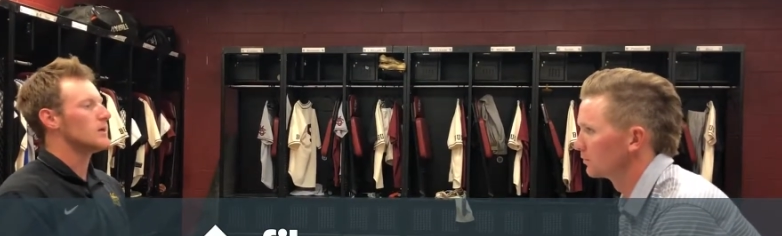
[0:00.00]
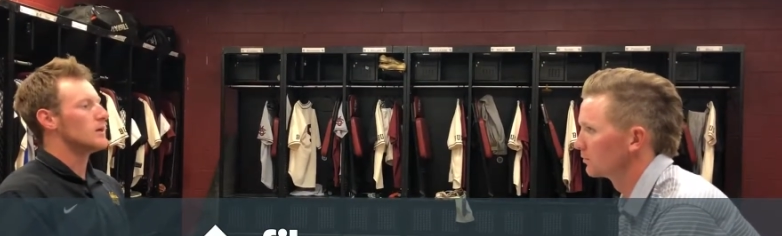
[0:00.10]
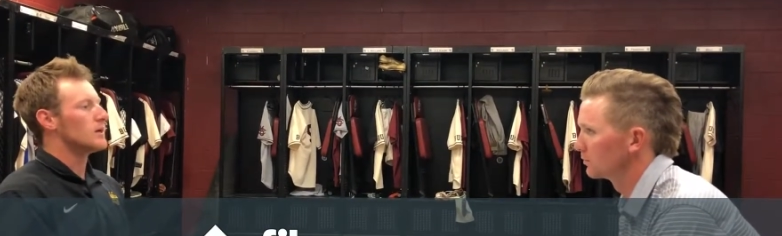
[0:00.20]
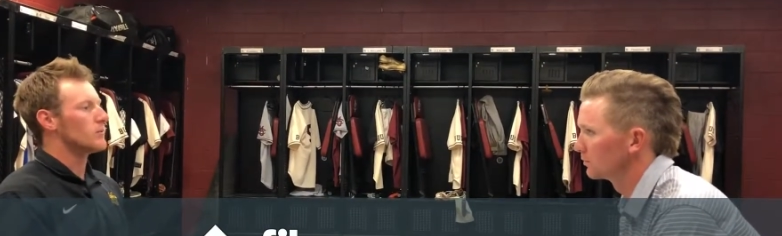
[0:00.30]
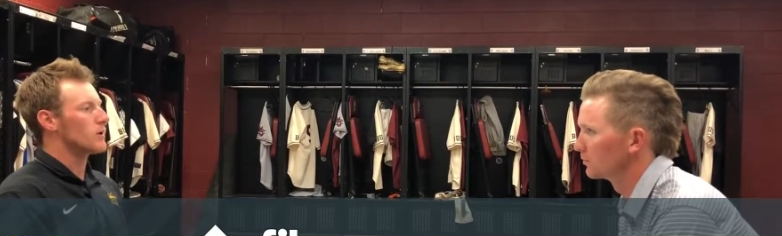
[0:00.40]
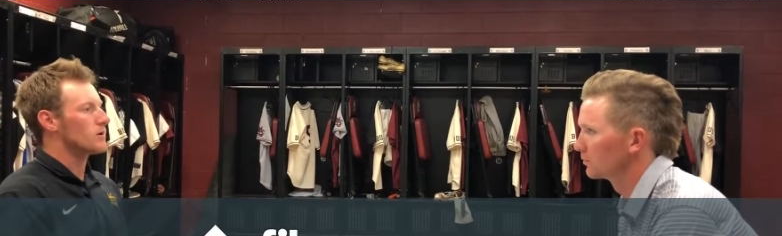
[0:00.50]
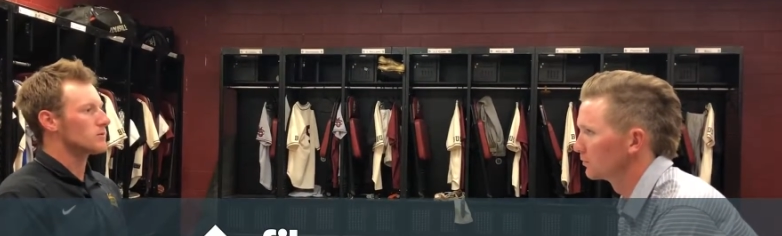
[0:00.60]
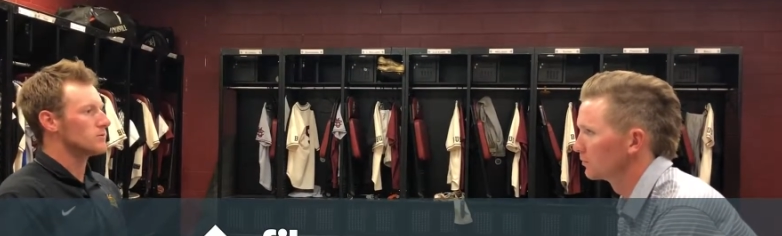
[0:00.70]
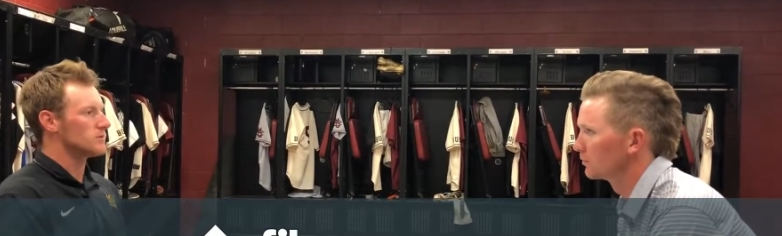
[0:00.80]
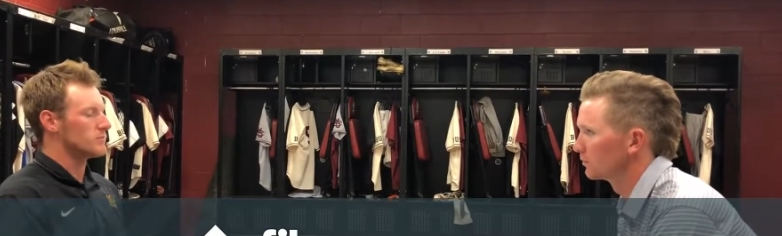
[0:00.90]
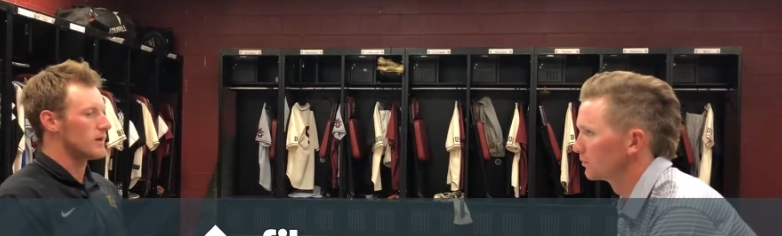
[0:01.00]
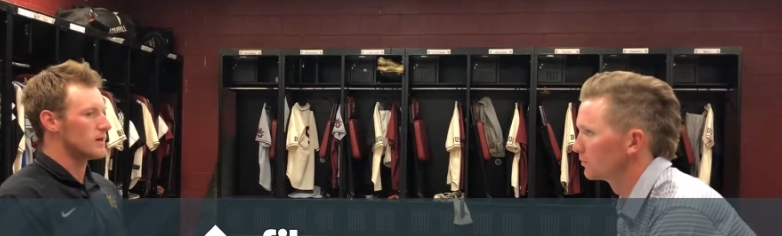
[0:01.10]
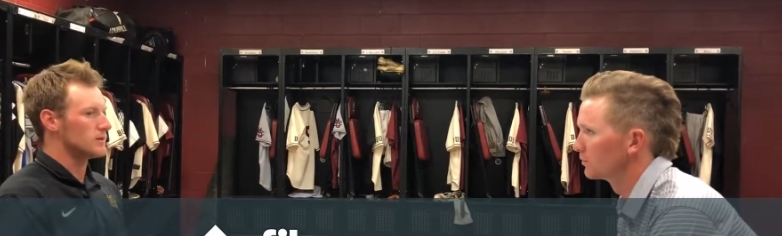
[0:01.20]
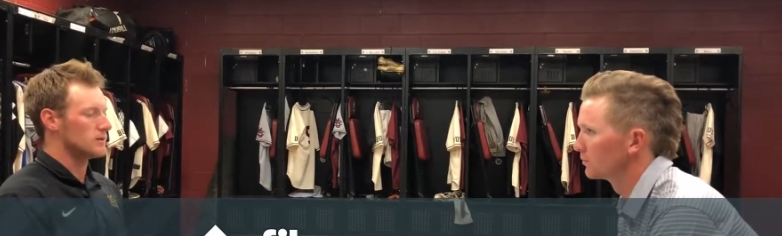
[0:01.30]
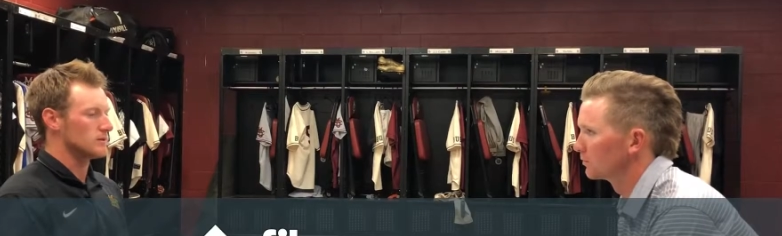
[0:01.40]
Speaker 1: And what also is
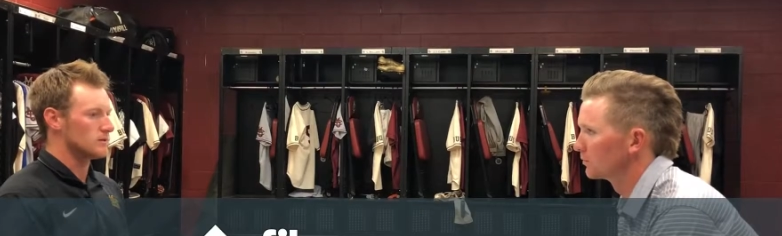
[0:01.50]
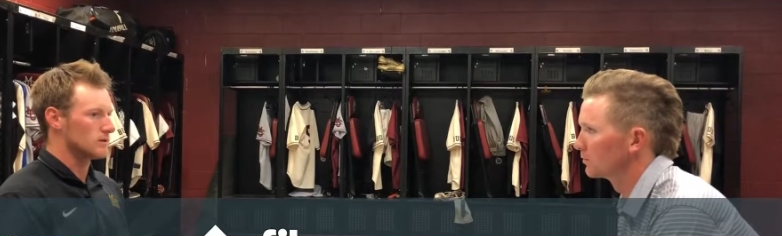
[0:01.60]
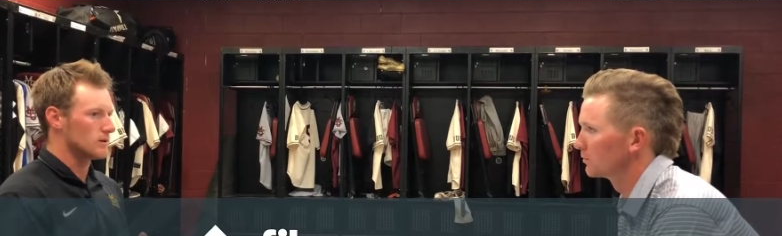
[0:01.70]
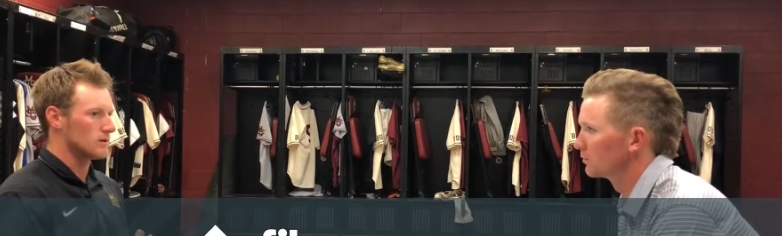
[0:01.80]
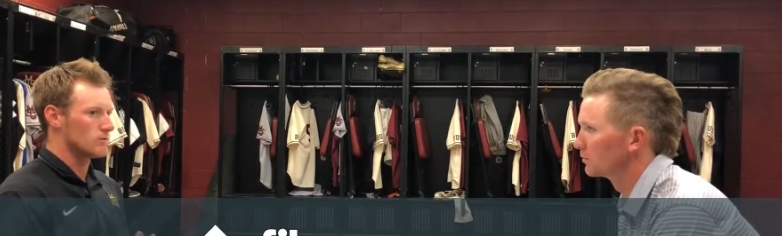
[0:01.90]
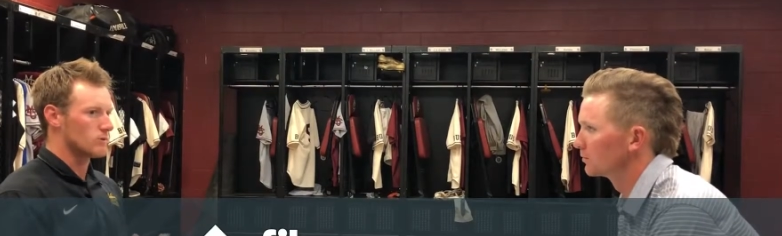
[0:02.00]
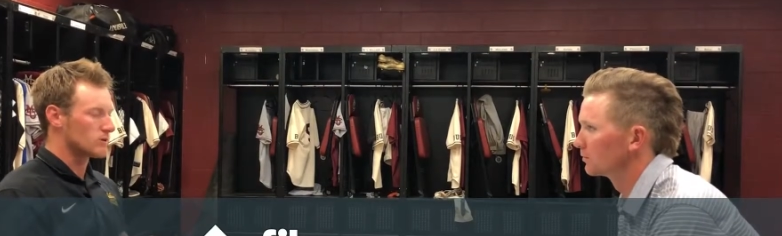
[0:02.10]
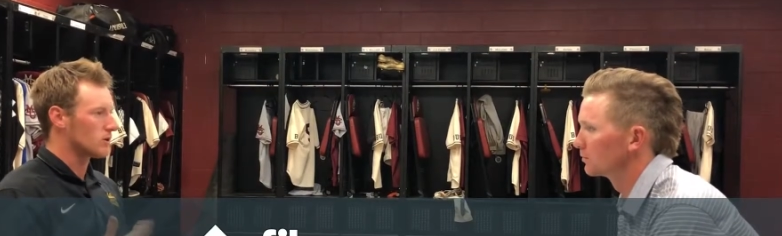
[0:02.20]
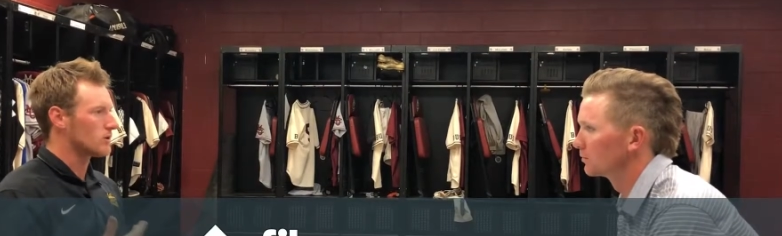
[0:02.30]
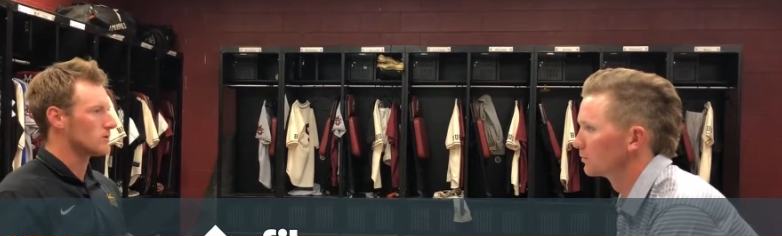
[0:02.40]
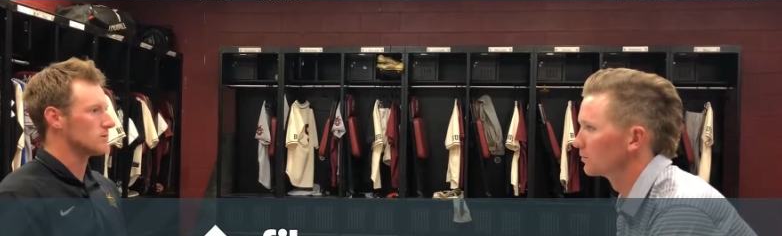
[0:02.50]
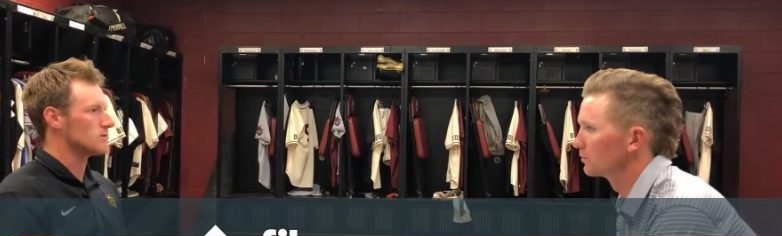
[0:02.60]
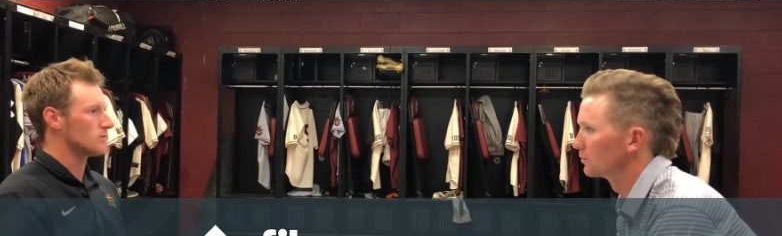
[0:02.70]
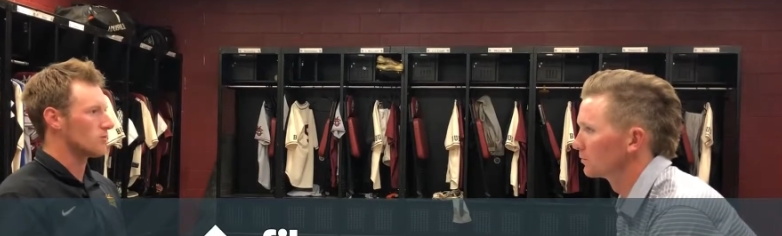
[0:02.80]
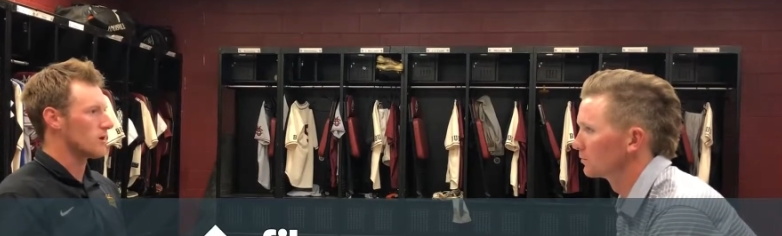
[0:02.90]
bad is the return
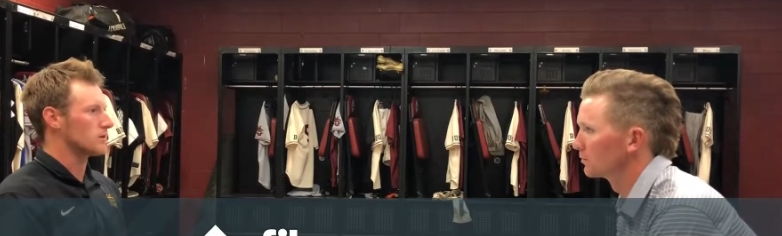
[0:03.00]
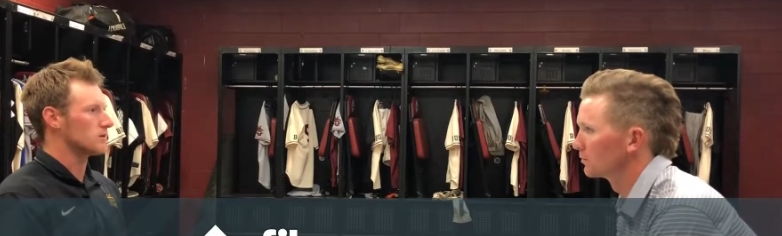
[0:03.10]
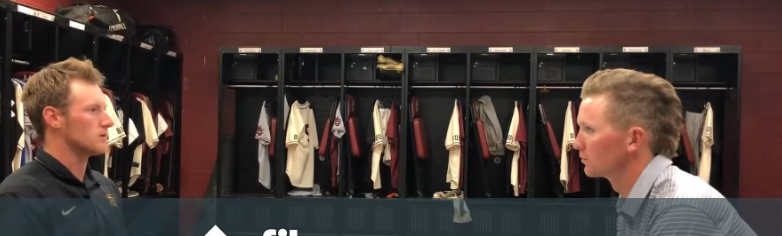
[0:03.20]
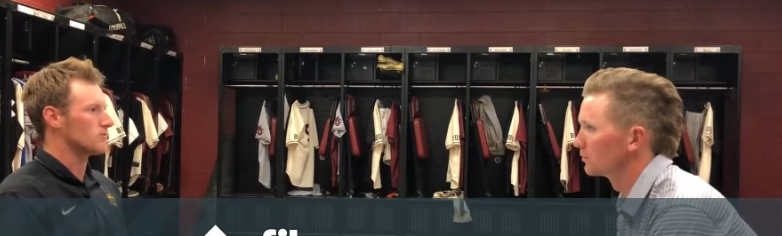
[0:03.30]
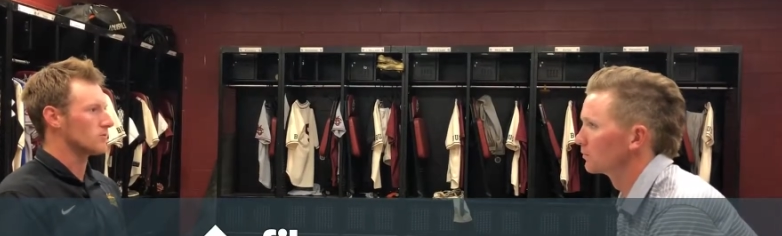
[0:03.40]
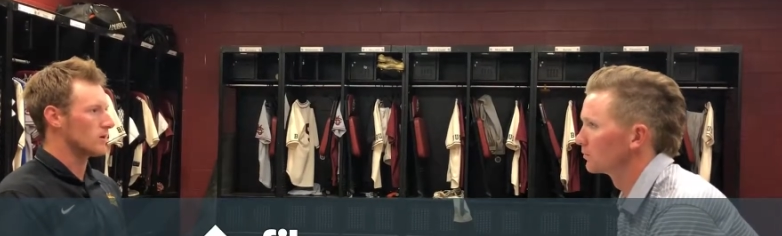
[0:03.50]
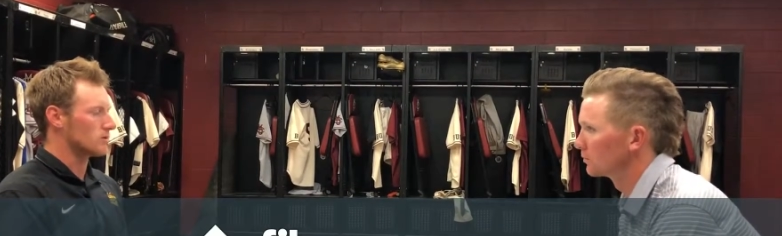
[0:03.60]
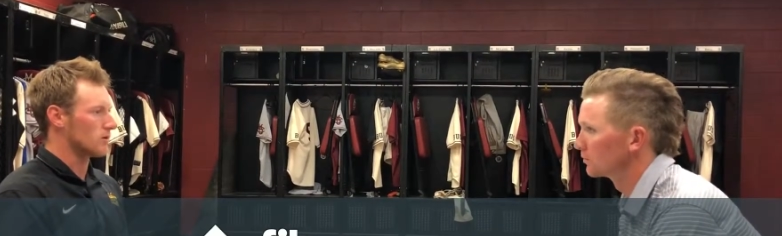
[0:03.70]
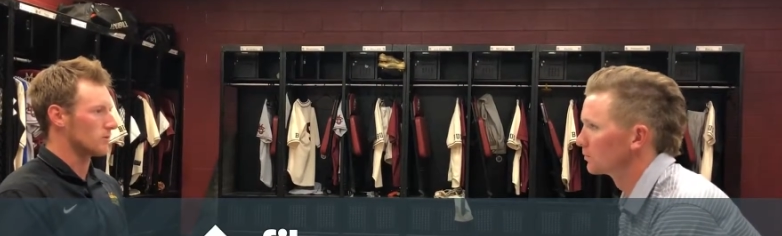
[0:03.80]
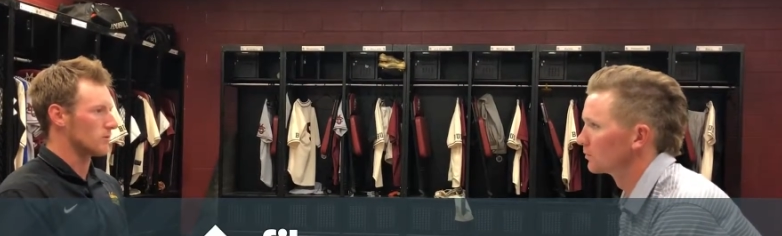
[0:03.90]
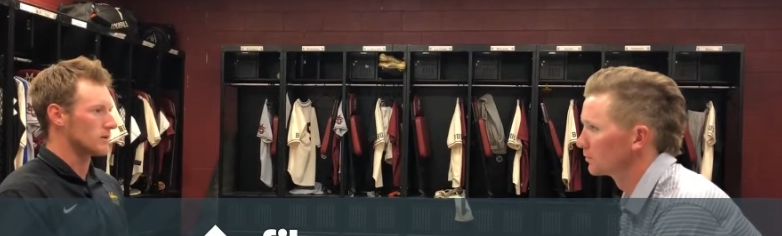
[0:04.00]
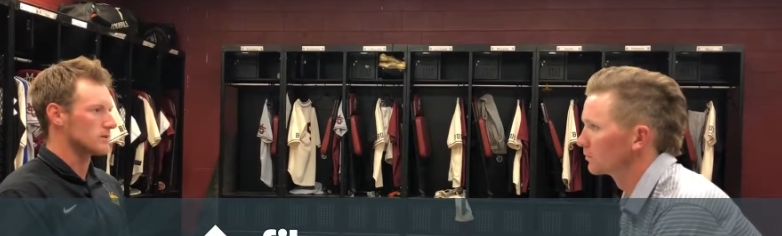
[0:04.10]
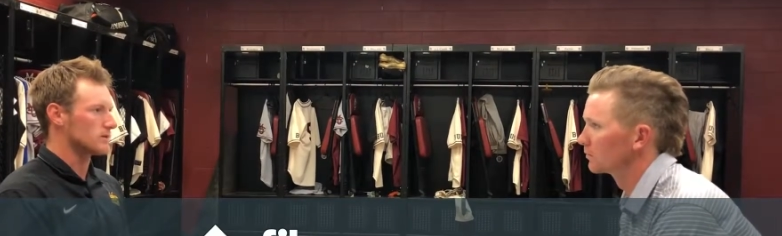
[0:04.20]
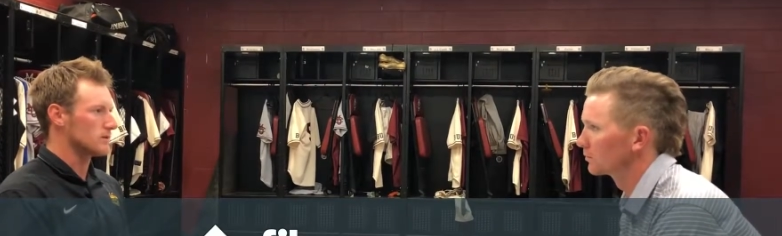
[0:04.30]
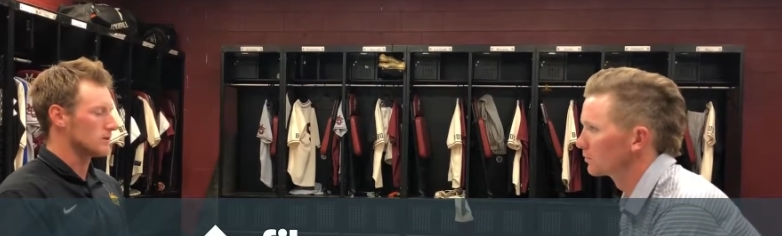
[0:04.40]
process for Under
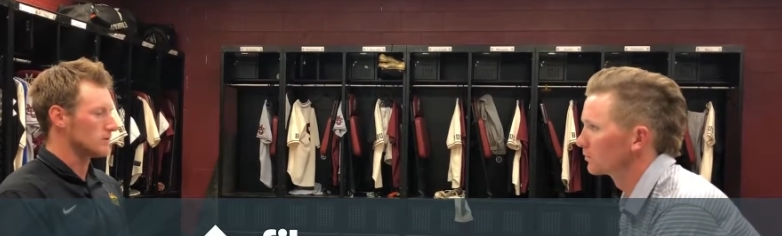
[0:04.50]
Armour's.